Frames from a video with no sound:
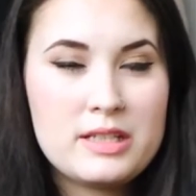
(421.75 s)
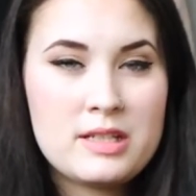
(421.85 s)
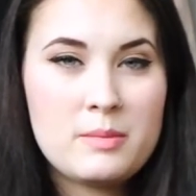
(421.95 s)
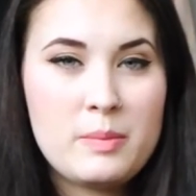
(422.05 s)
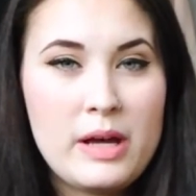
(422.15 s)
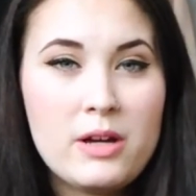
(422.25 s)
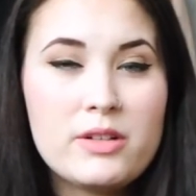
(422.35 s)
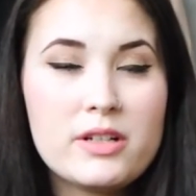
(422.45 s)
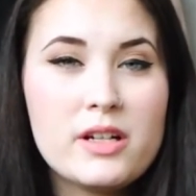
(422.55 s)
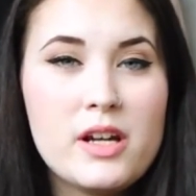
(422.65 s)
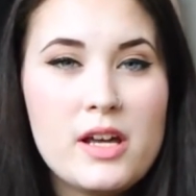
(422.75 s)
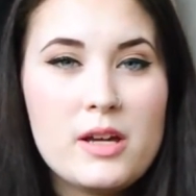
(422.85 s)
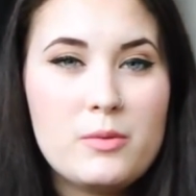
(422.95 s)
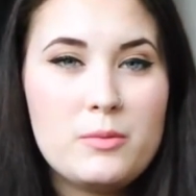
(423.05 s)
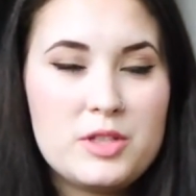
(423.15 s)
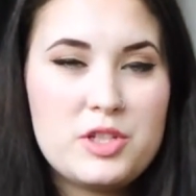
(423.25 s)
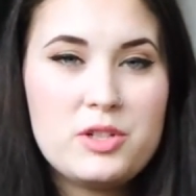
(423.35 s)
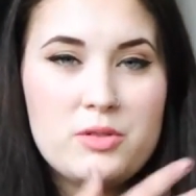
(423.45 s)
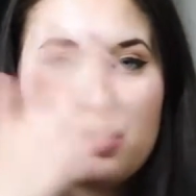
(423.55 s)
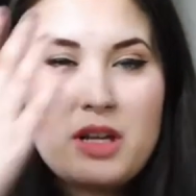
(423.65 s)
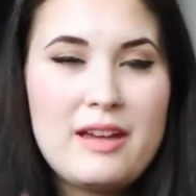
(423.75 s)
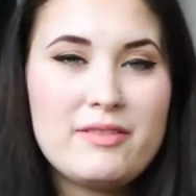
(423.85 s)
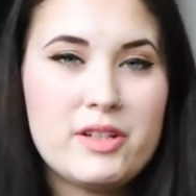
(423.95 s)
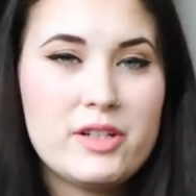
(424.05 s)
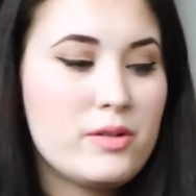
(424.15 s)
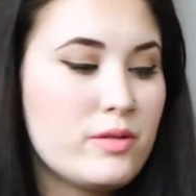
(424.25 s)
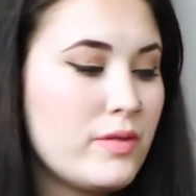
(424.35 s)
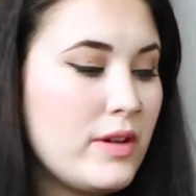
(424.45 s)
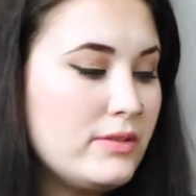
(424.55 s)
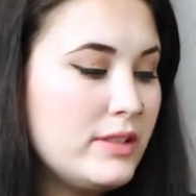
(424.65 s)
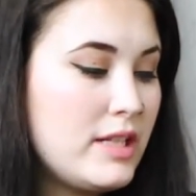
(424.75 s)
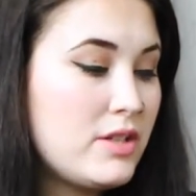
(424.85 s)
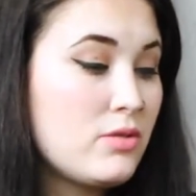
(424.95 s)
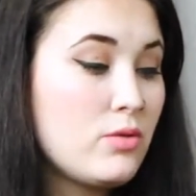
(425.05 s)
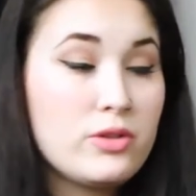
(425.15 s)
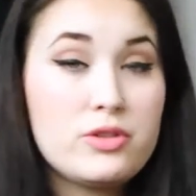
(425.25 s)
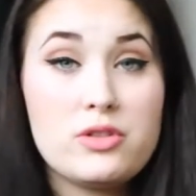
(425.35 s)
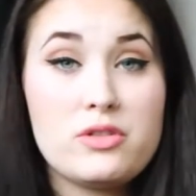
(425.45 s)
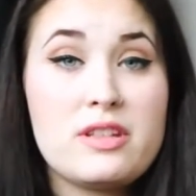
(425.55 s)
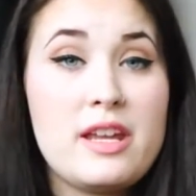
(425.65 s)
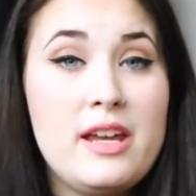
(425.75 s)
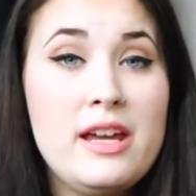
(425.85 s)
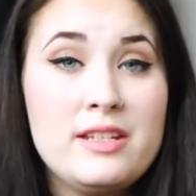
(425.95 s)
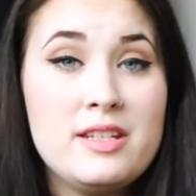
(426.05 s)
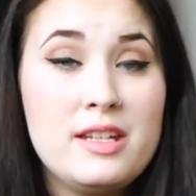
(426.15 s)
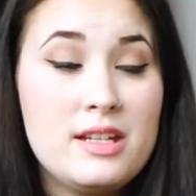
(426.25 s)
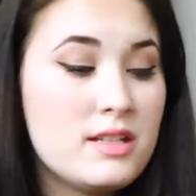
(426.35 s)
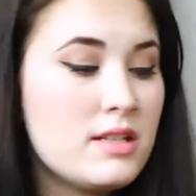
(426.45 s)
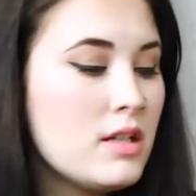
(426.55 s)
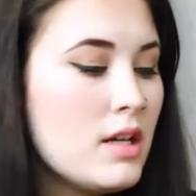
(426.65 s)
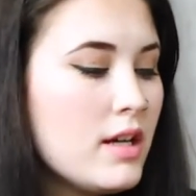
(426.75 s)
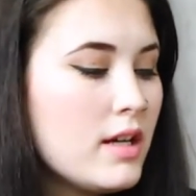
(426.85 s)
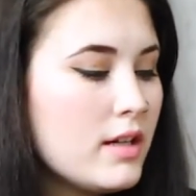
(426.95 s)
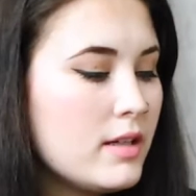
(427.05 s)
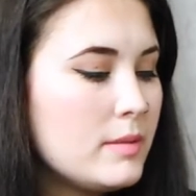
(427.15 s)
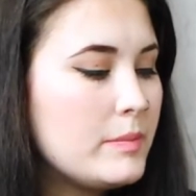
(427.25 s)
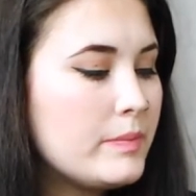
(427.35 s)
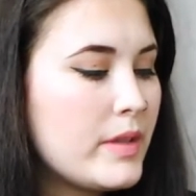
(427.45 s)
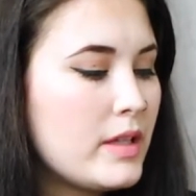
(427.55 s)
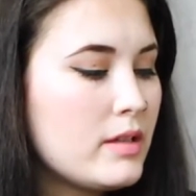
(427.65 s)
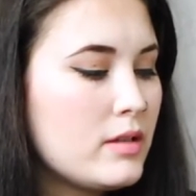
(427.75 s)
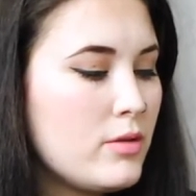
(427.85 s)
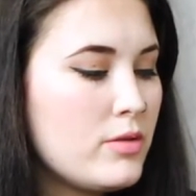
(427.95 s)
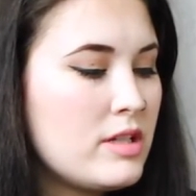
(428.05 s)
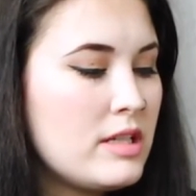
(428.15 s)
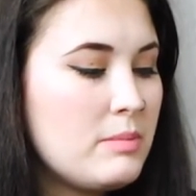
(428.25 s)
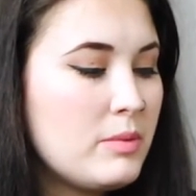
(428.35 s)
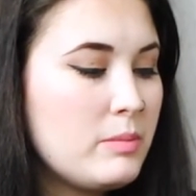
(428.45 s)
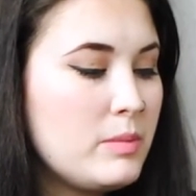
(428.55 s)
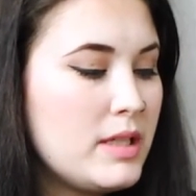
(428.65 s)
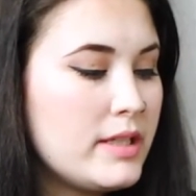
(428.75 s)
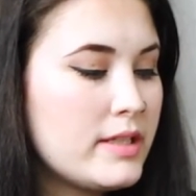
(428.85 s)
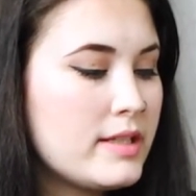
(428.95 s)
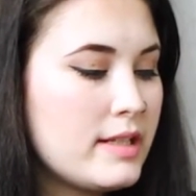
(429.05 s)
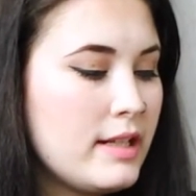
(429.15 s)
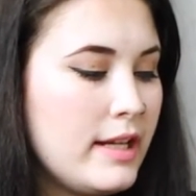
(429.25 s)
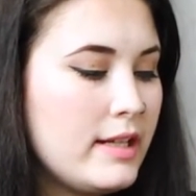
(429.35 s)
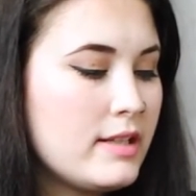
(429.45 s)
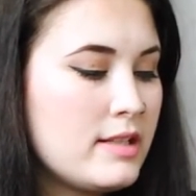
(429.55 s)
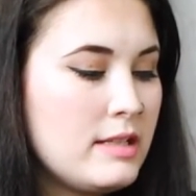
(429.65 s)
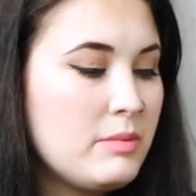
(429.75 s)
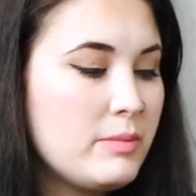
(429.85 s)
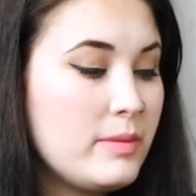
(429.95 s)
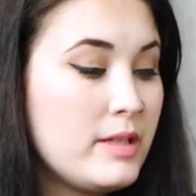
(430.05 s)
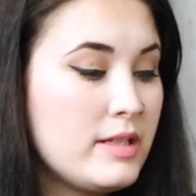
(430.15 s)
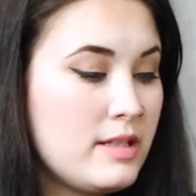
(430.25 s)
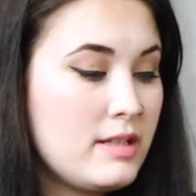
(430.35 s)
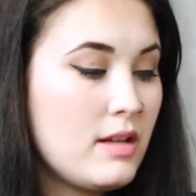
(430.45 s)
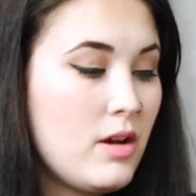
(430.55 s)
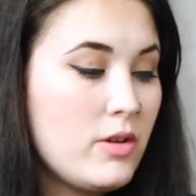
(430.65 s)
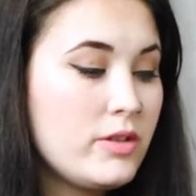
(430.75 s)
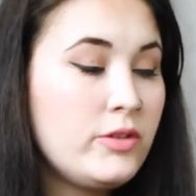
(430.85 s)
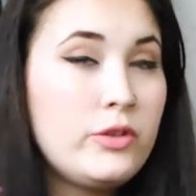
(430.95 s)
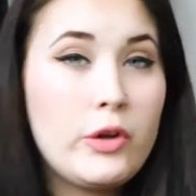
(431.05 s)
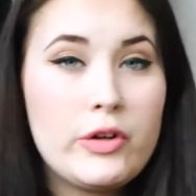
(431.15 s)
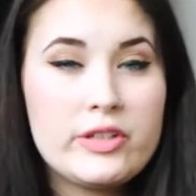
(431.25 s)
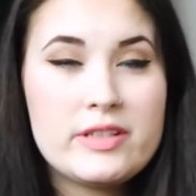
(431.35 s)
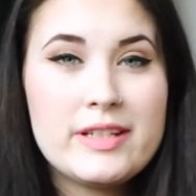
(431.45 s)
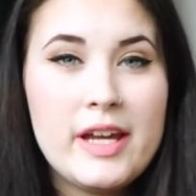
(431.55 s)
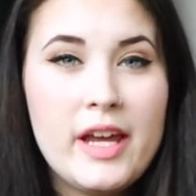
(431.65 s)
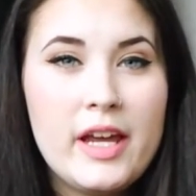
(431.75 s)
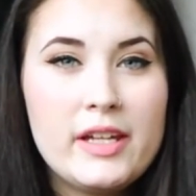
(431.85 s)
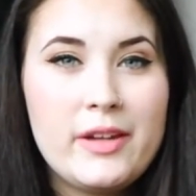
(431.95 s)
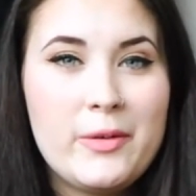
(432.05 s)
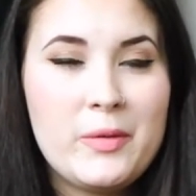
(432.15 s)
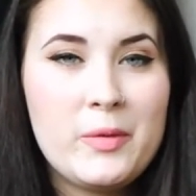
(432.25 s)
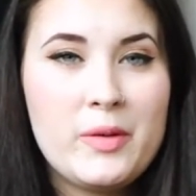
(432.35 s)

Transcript: it's a powder which you use after your foundation or just as it is. No sebum means, like, sebum is all the dirt you